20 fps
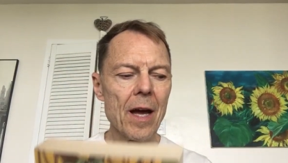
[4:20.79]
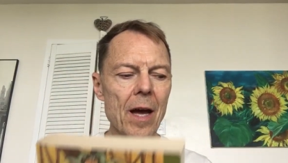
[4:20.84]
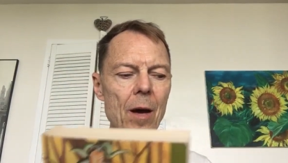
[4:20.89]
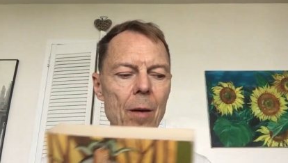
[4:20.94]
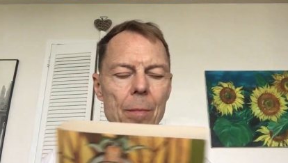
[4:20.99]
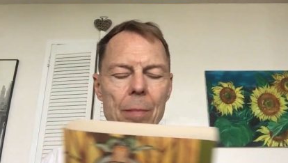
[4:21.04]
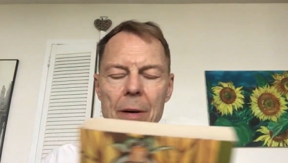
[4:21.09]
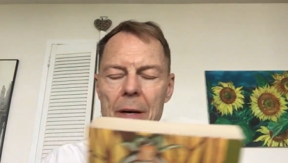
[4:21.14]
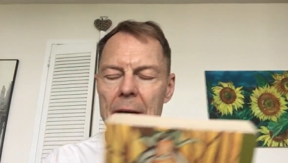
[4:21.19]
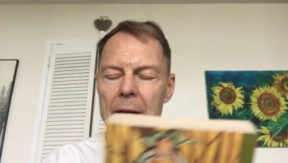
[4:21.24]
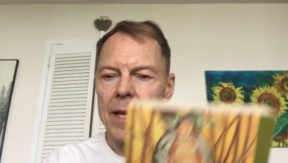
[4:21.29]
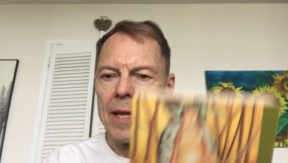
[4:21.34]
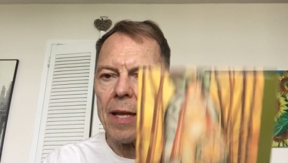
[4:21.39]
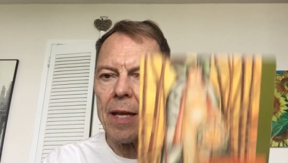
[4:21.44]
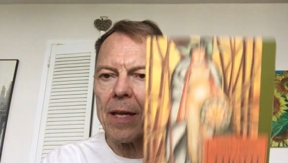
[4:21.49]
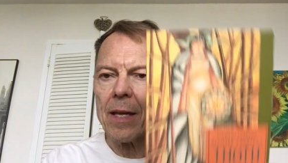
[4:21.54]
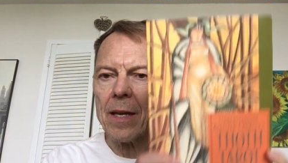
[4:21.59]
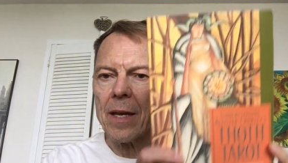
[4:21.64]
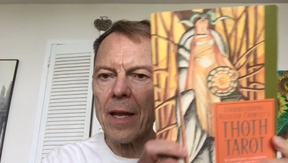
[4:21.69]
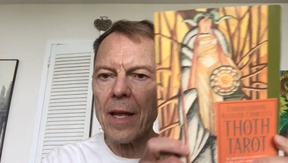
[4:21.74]
but
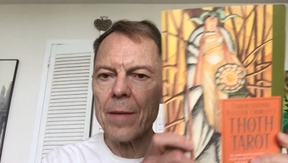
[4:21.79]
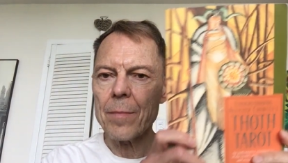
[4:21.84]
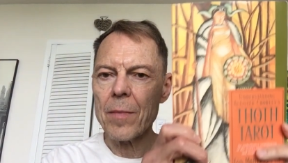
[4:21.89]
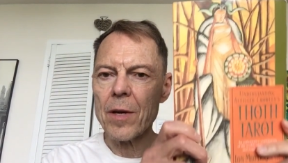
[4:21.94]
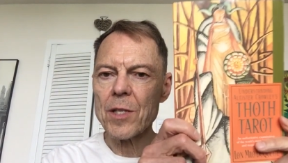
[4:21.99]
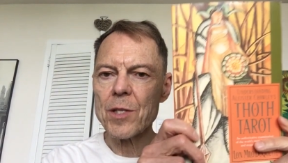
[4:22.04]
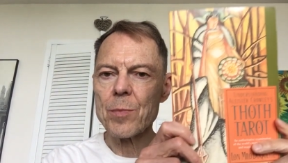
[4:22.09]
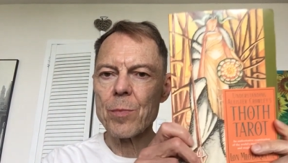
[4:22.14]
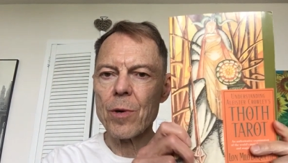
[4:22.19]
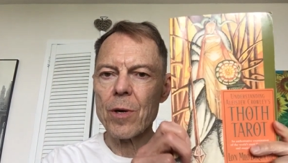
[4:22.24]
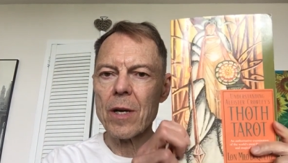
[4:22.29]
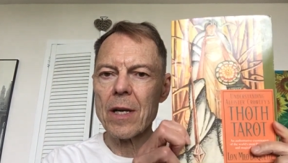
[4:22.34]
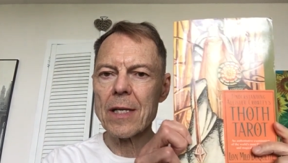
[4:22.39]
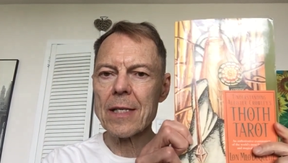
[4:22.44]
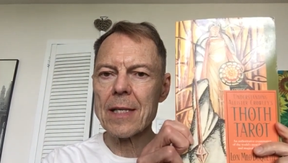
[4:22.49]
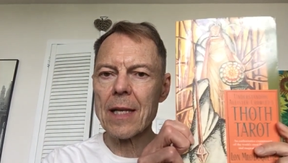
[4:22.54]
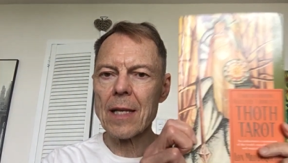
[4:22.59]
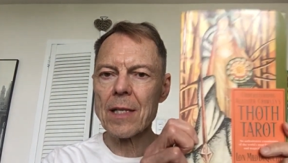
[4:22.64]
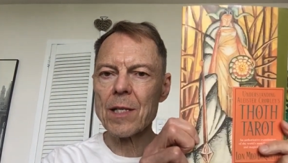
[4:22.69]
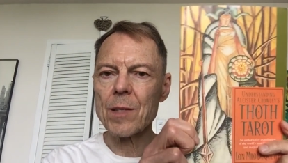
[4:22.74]
in a much more
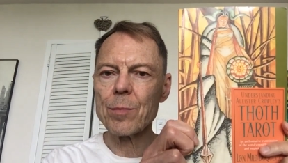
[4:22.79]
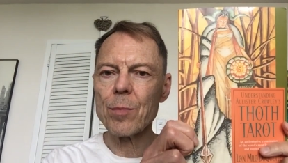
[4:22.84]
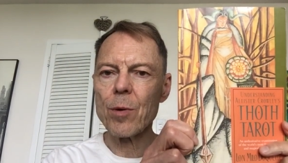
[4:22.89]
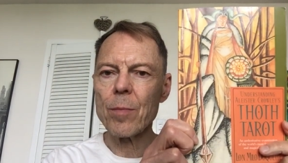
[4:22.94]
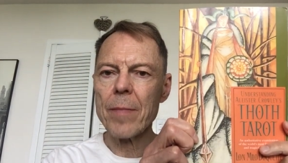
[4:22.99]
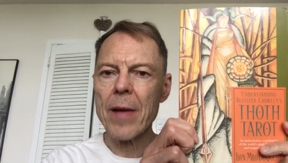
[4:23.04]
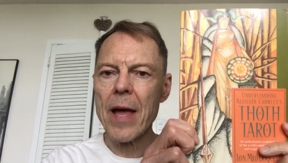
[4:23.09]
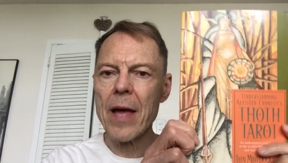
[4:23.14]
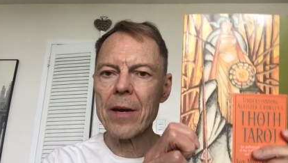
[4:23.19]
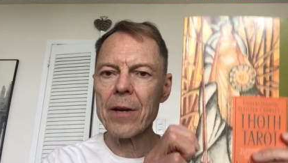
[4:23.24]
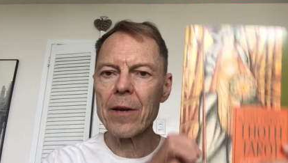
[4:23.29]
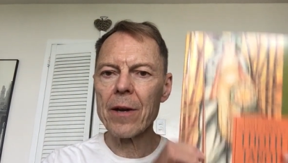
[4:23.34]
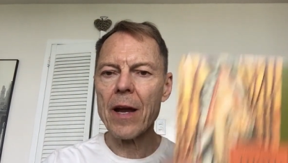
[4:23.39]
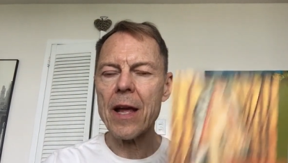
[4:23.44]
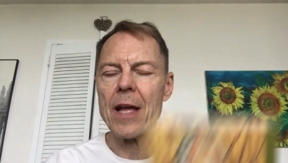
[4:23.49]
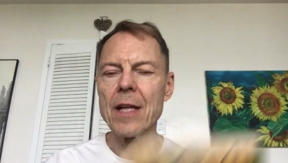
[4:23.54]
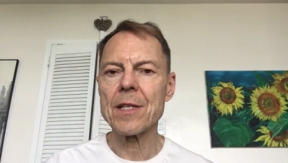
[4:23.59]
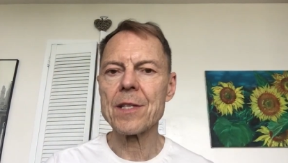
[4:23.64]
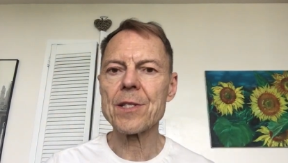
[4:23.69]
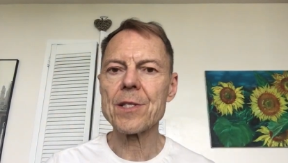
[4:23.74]
accessible manner,
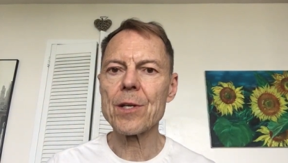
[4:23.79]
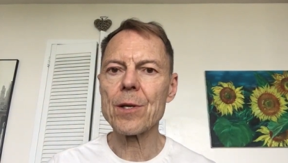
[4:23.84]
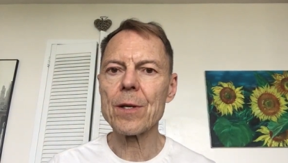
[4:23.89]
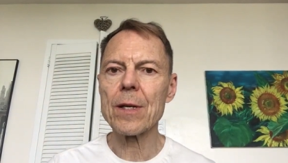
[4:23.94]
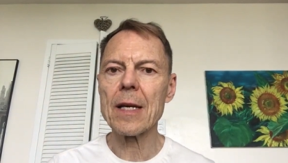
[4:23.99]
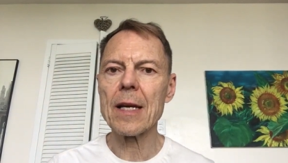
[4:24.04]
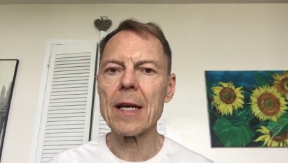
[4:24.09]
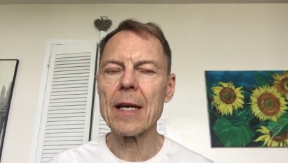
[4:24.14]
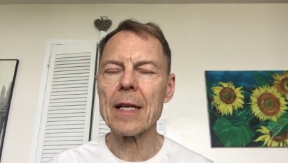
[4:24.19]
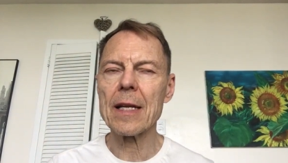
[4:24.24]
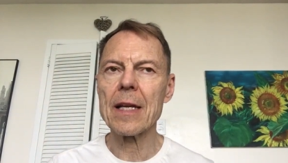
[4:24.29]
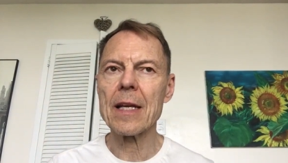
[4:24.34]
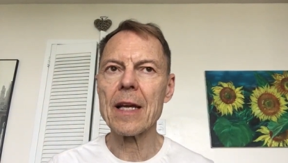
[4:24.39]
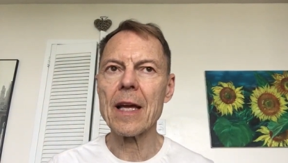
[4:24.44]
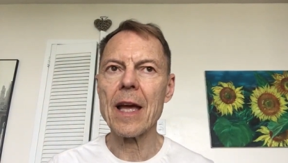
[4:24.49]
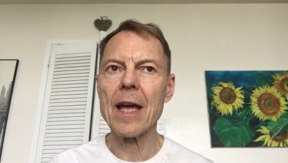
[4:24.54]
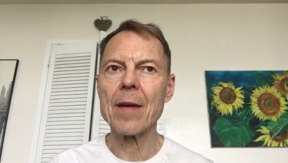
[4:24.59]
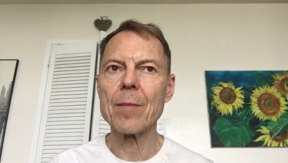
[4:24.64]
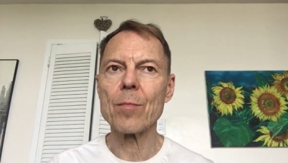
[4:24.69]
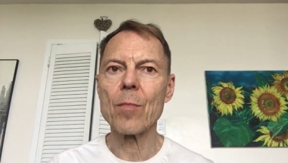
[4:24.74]
and certainly
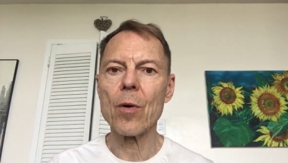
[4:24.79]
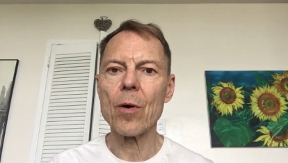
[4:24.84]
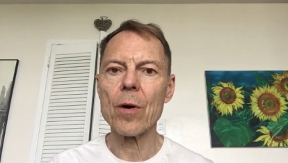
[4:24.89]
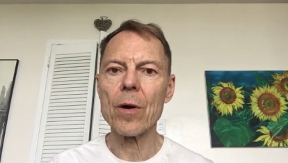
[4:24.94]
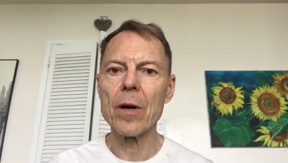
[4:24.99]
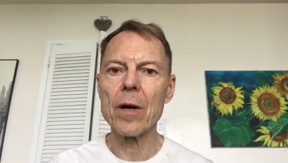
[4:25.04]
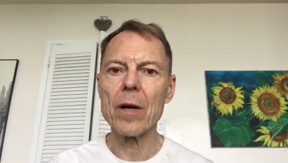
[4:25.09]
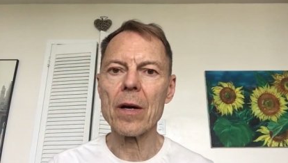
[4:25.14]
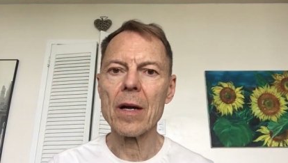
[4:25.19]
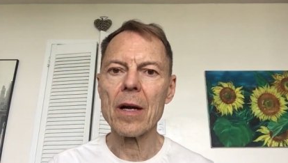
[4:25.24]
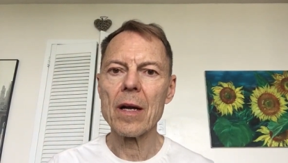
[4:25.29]
a more